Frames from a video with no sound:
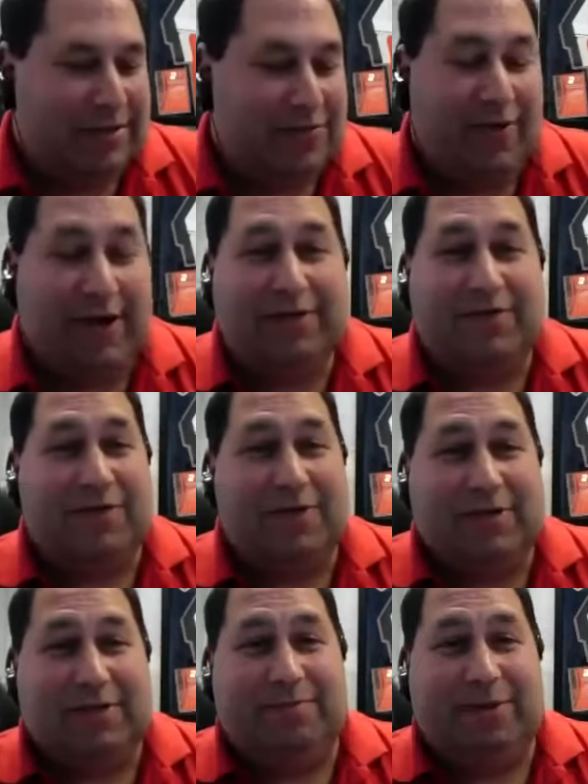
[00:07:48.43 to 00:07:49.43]
transfer
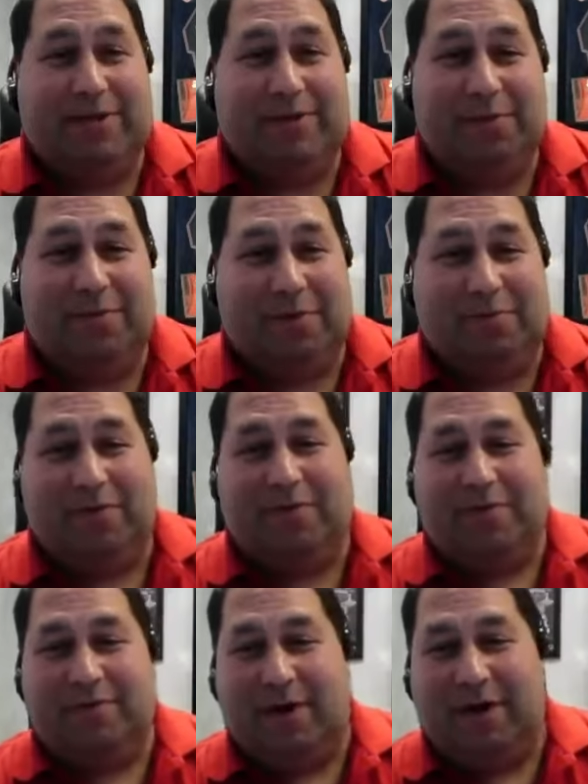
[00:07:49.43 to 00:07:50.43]
listed by some
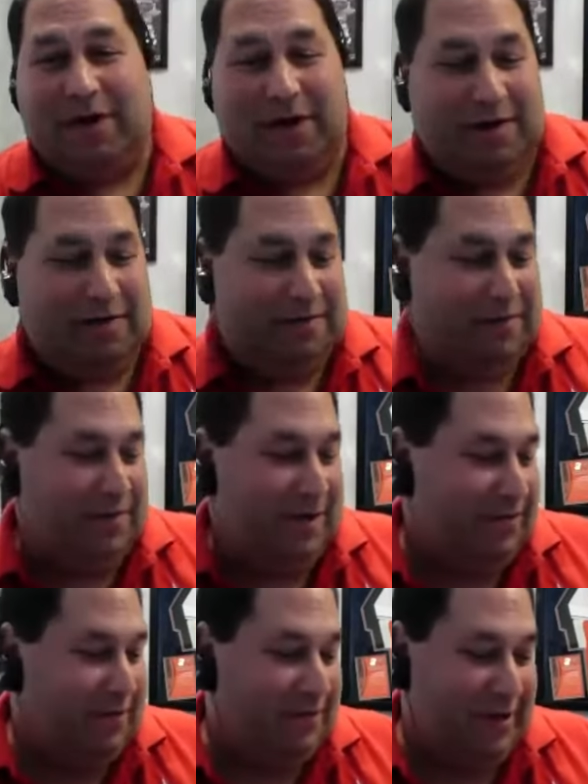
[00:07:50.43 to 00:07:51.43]
people for
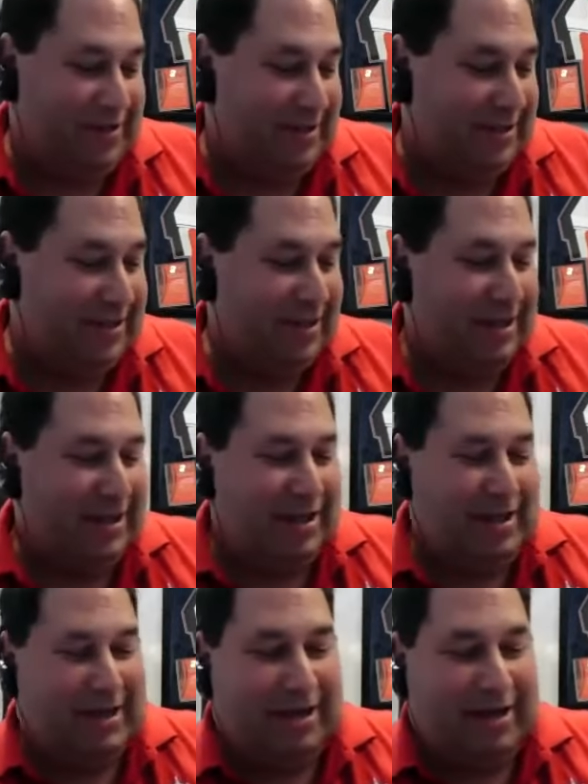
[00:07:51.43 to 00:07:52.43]
whatever reason.
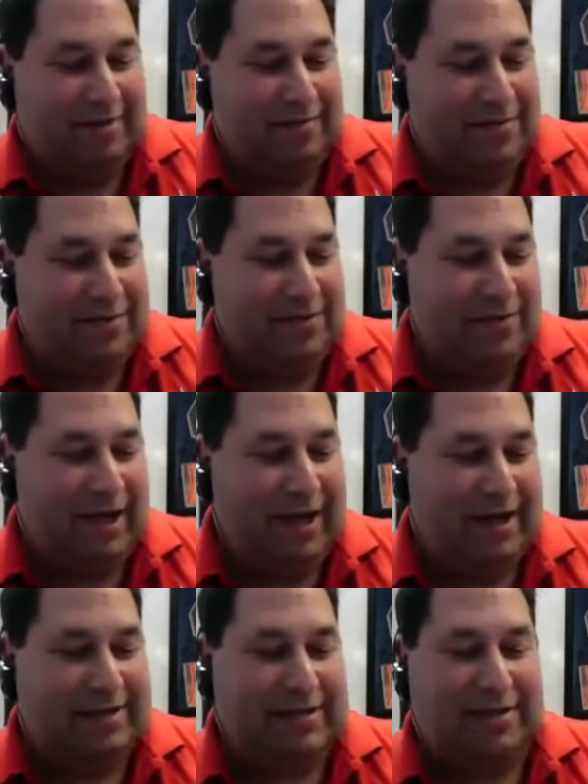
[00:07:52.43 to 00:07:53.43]
Dude
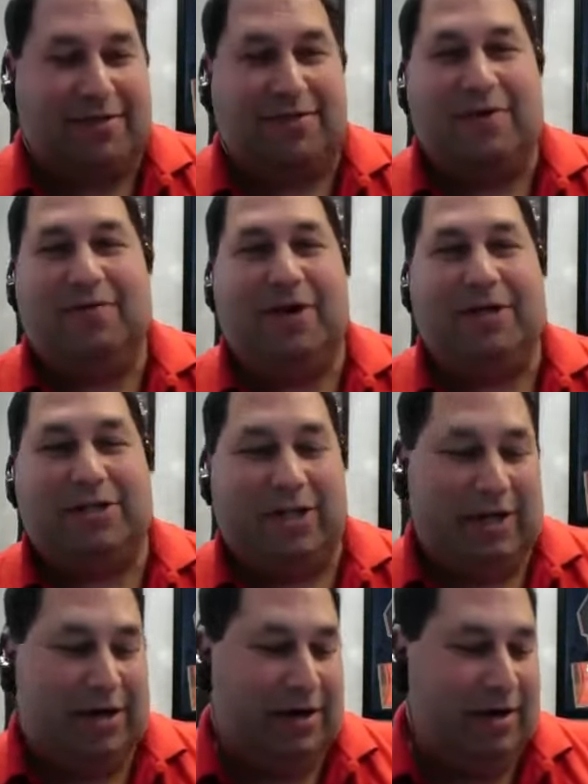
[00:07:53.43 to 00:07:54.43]
has a 3-way
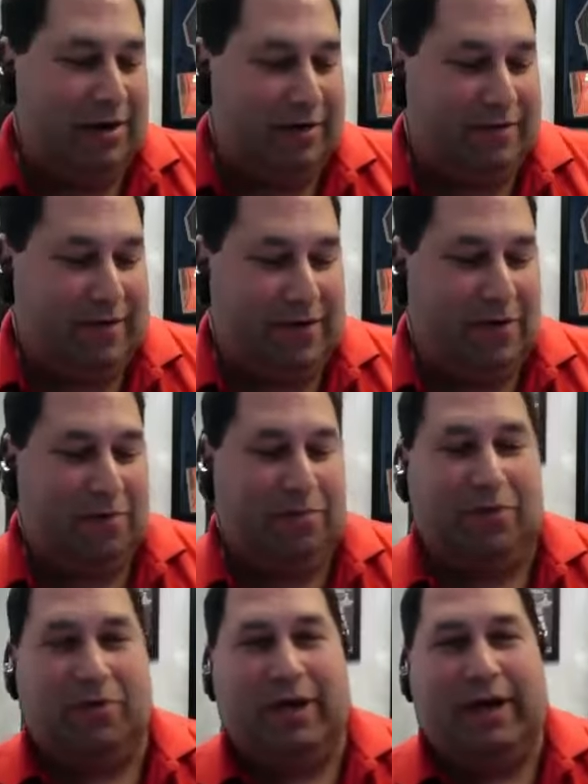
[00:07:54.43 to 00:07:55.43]
share of the Golden
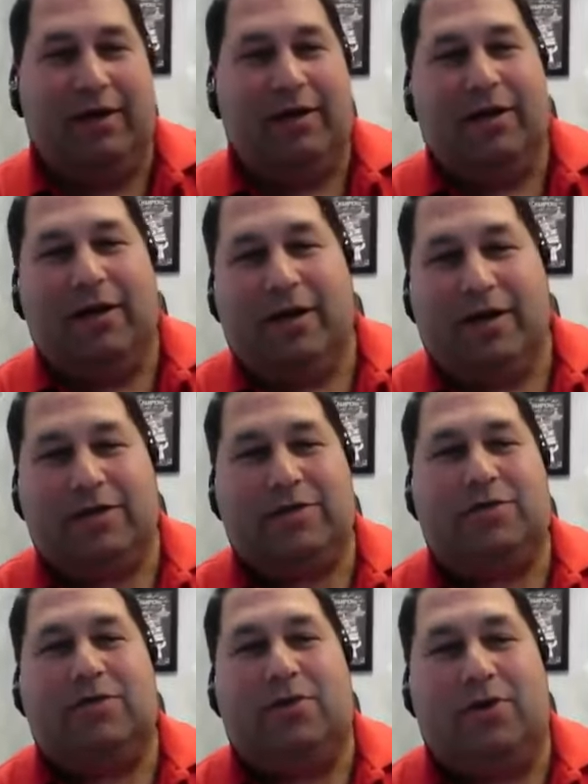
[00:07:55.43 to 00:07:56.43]
Boot now. He's
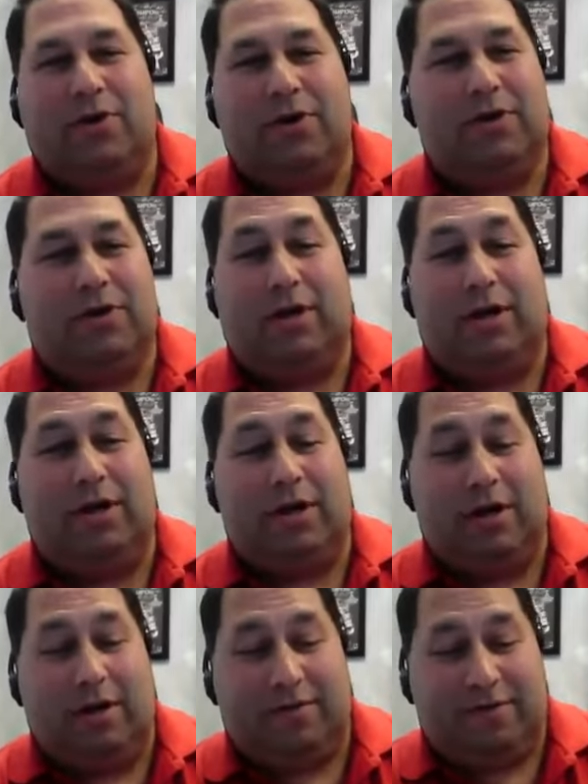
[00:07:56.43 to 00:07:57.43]
scored
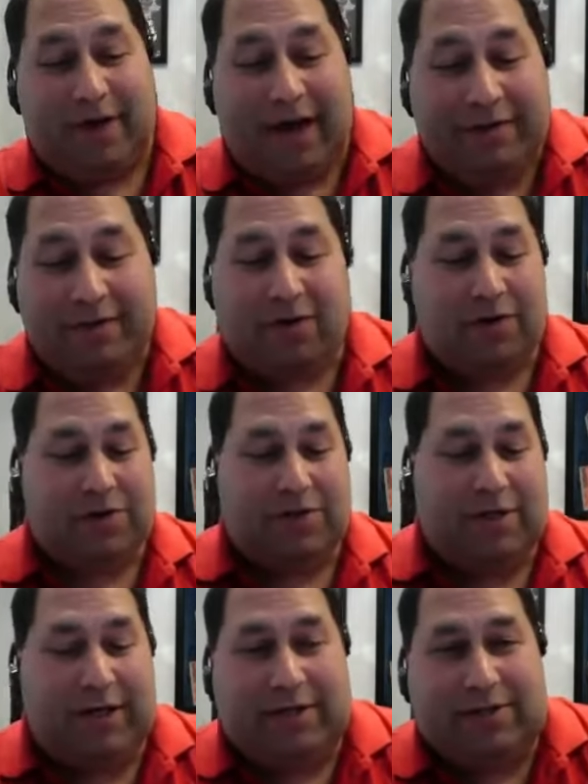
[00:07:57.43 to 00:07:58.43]
5 goals in the
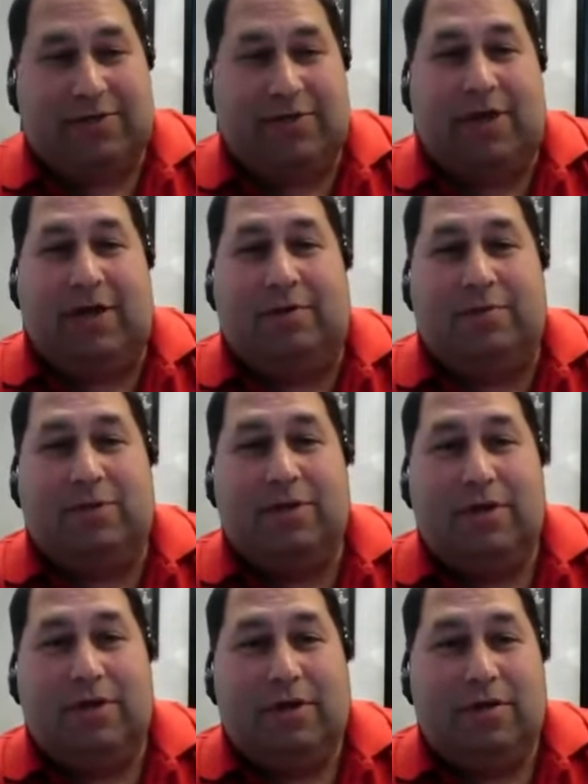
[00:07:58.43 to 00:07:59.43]
last 2 games,
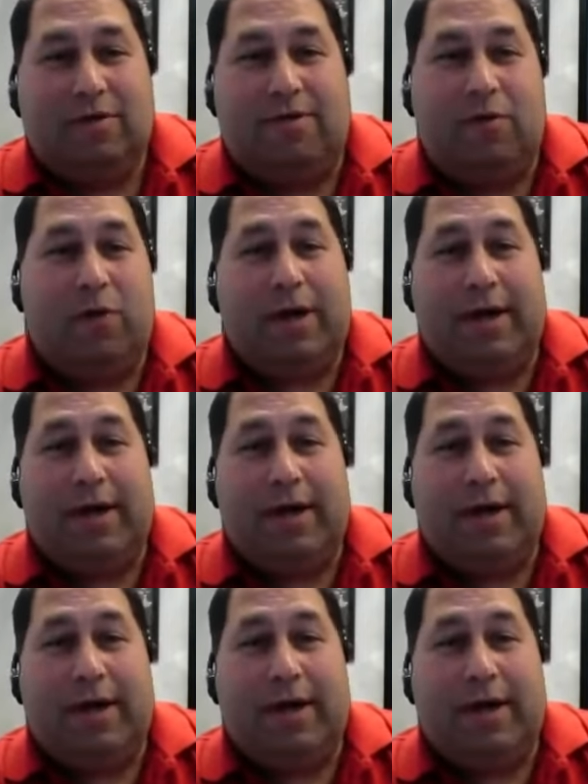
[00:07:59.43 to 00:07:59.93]
4